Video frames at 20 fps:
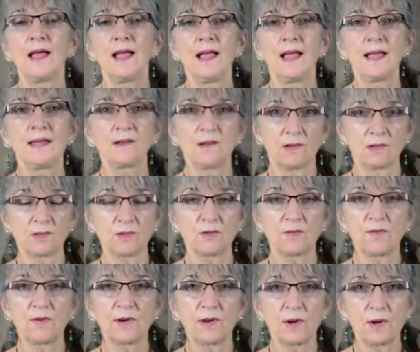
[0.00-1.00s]
and also
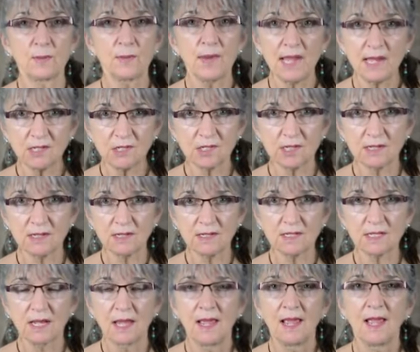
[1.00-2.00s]
for your patients,